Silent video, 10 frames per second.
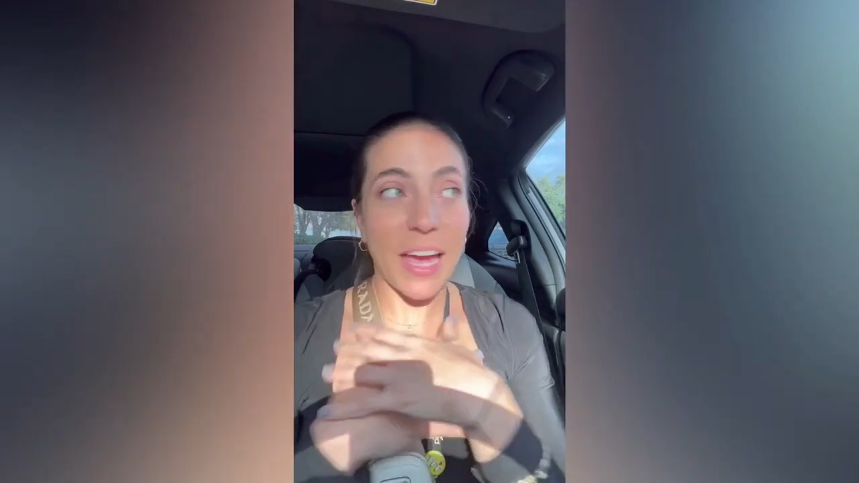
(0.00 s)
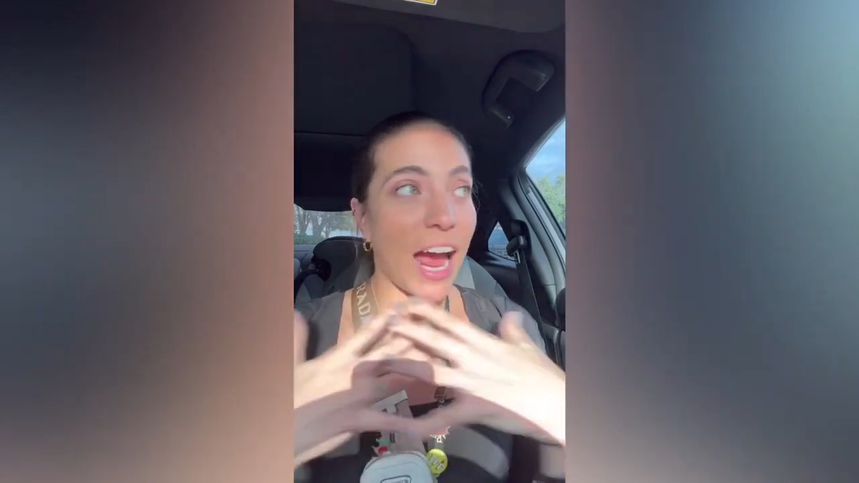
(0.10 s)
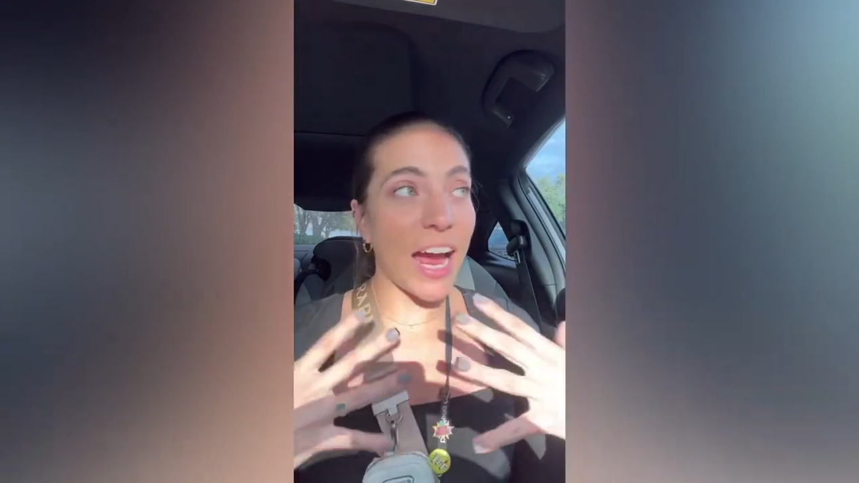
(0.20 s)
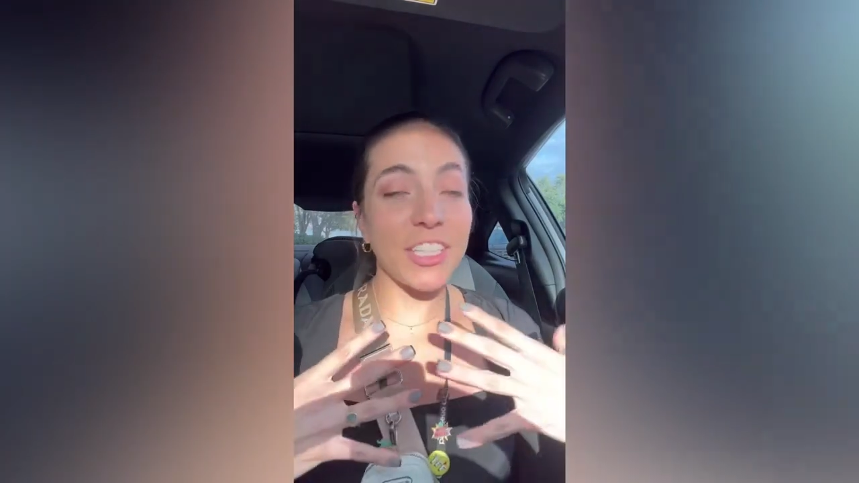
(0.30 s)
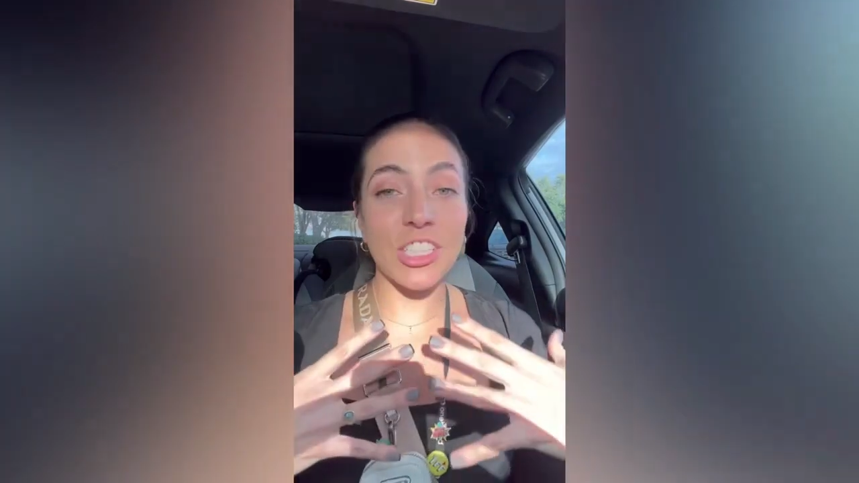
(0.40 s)

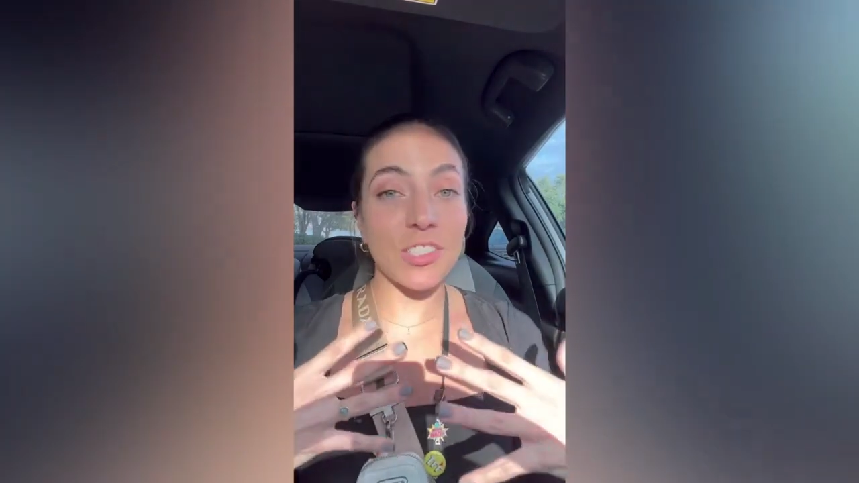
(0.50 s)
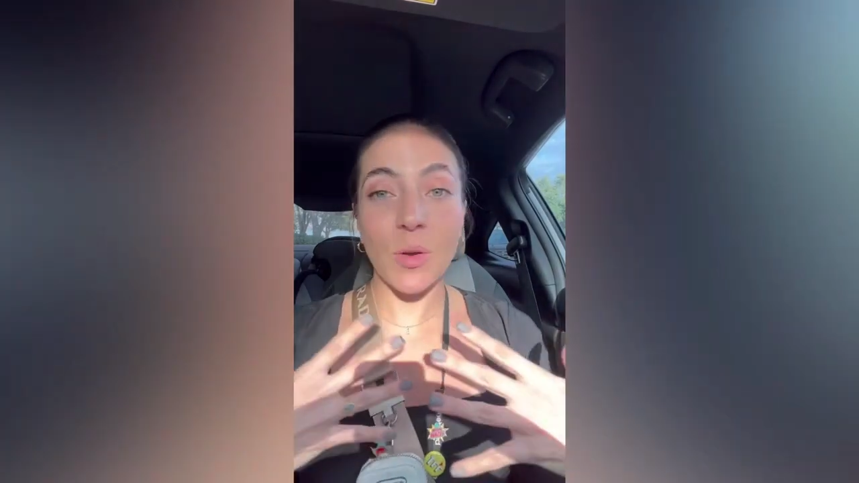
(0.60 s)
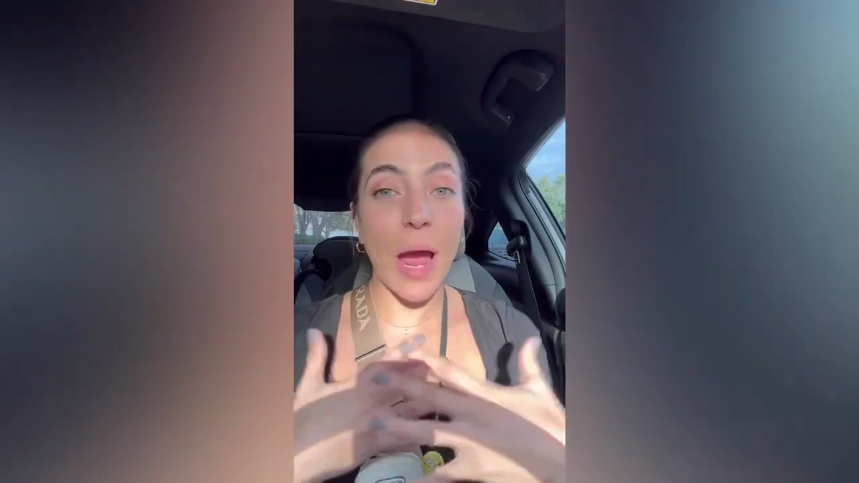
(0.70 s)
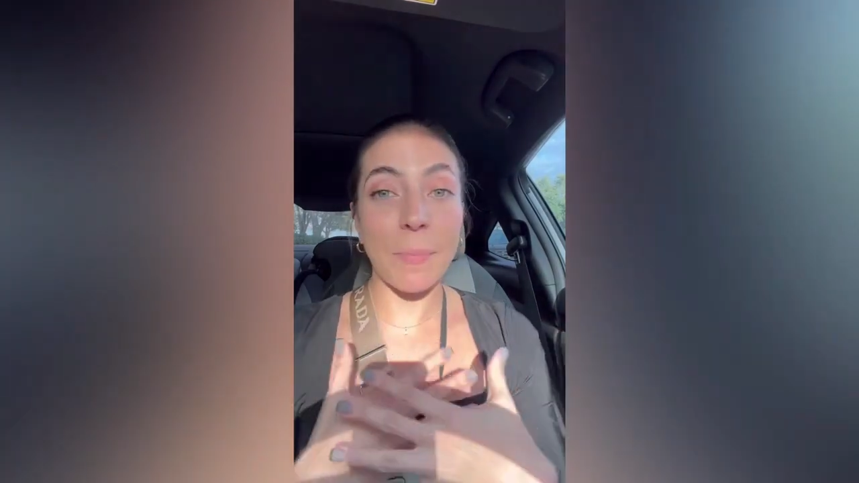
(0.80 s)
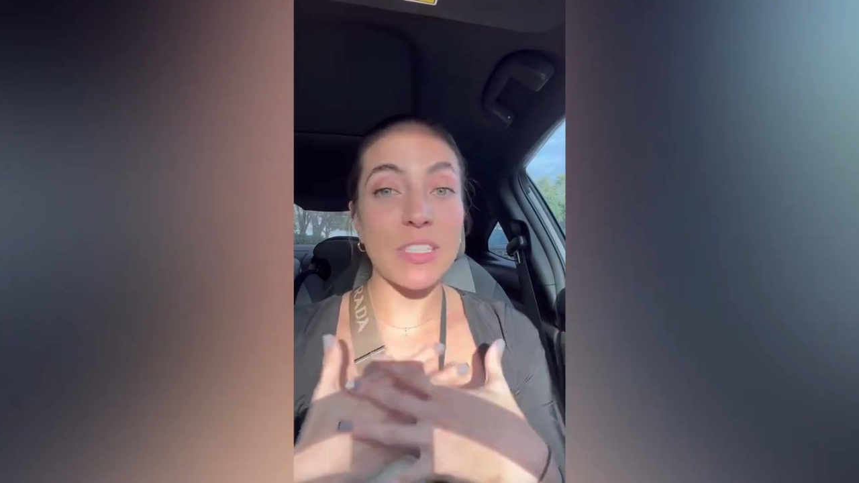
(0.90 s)
I just so
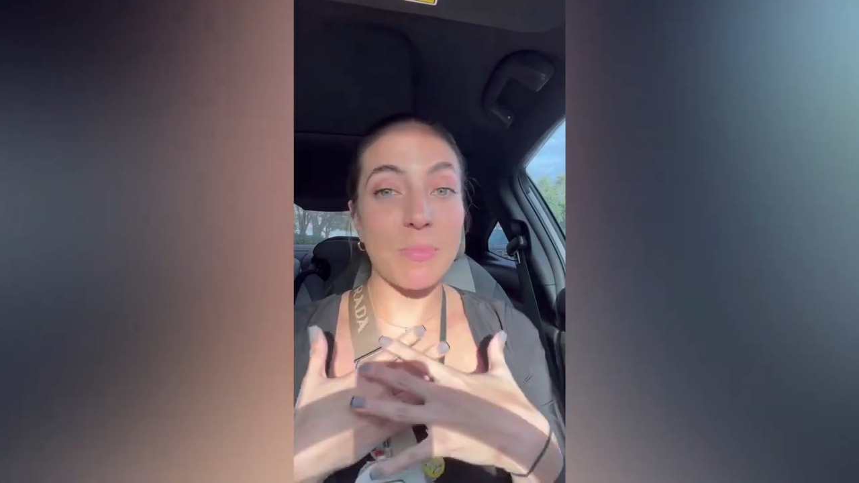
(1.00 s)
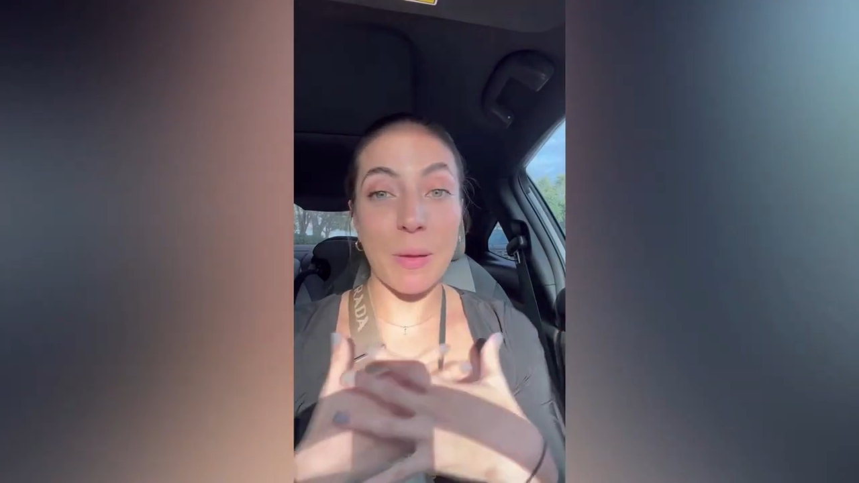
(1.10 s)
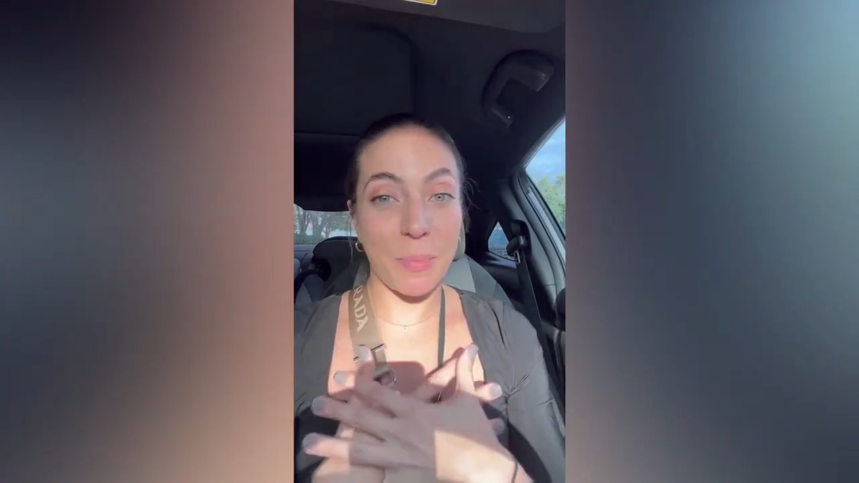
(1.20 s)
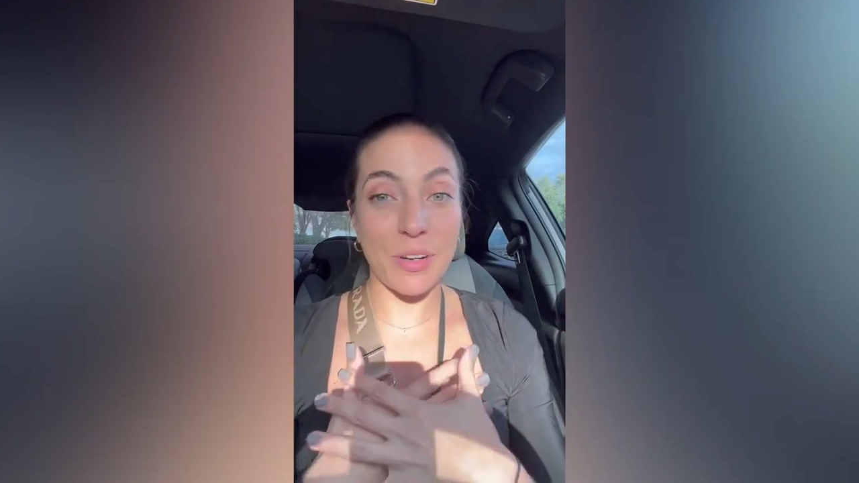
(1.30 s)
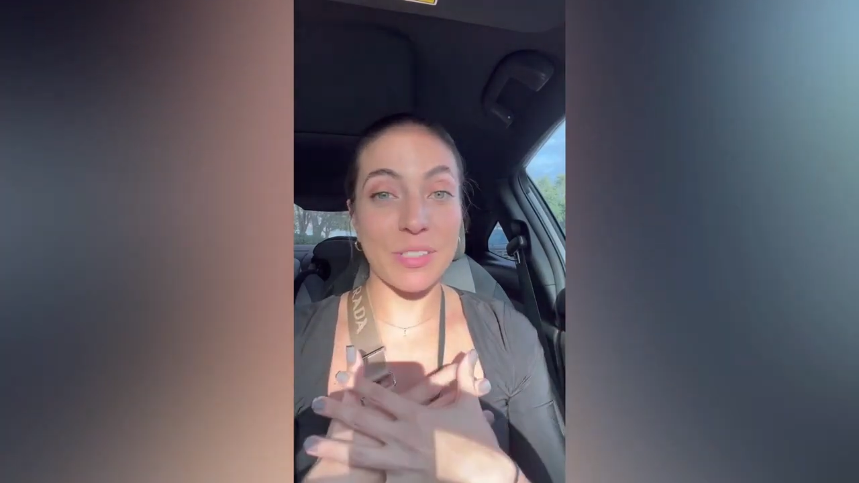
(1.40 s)
happen to be a
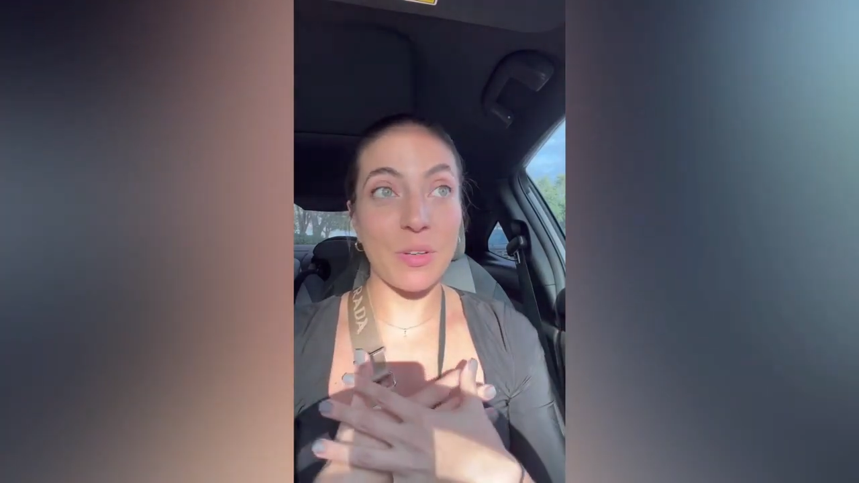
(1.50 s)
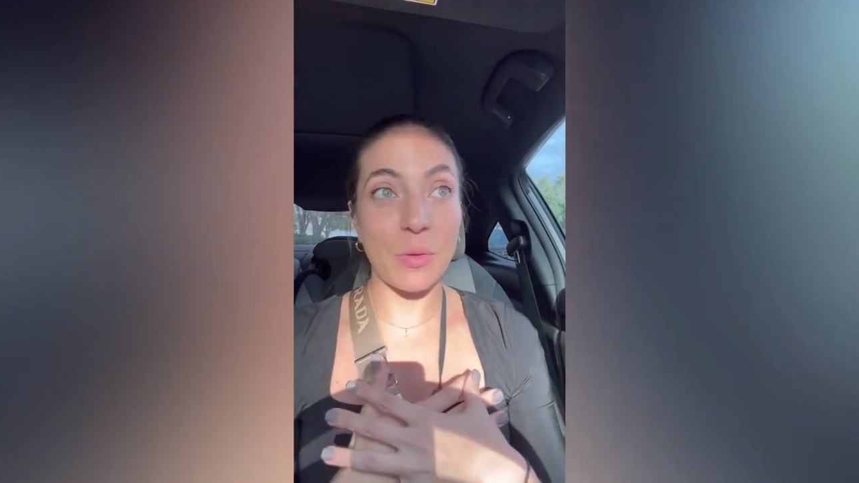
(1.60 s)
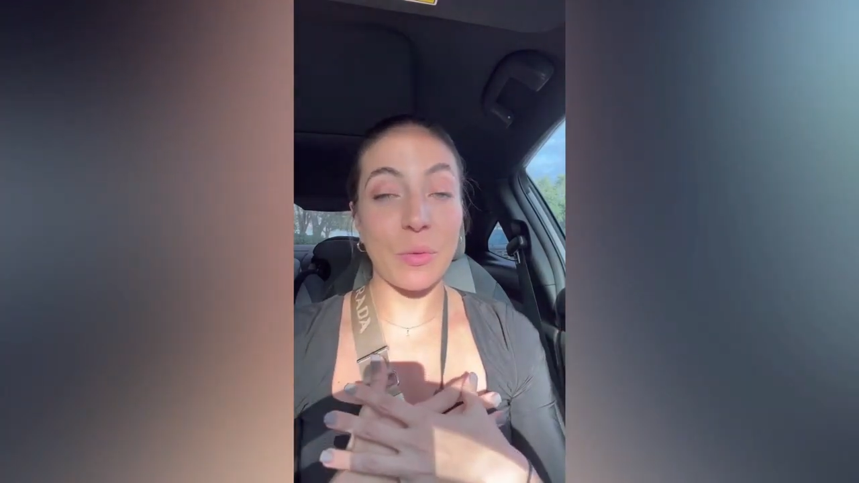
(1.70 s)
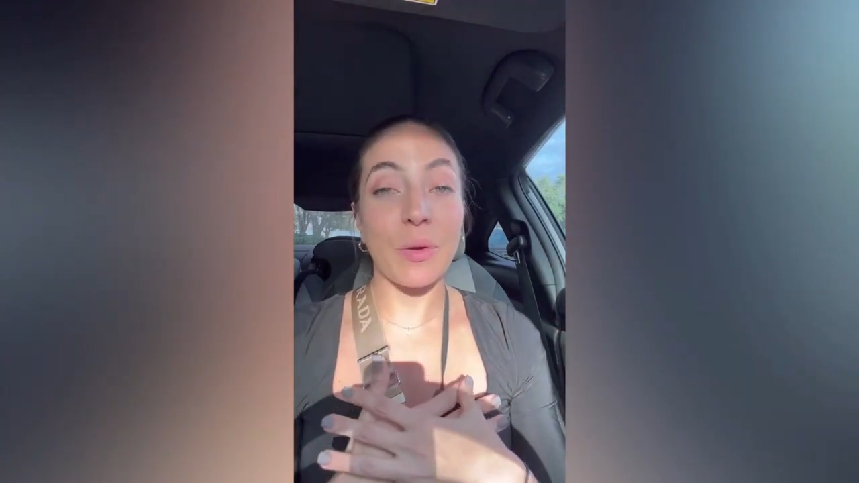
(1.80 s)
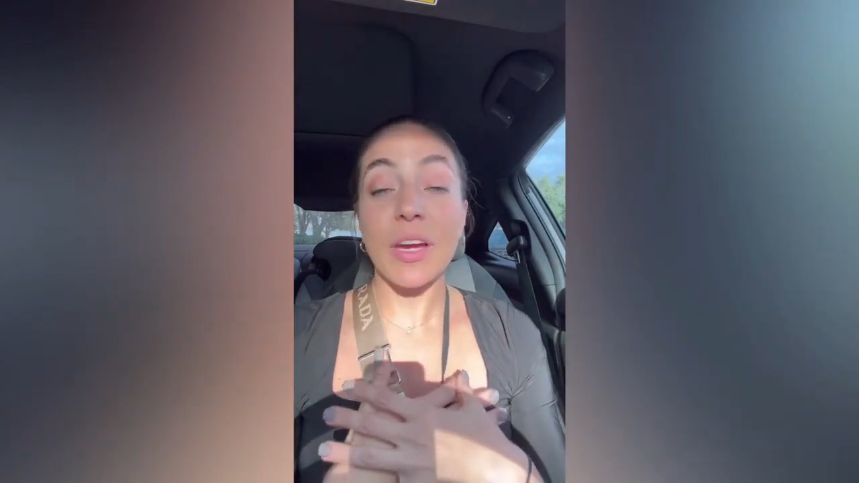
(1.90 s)
person
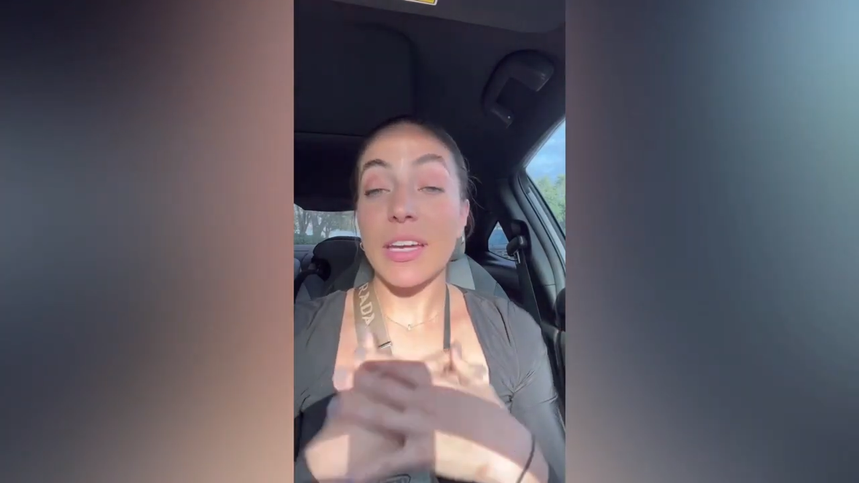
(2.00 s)
who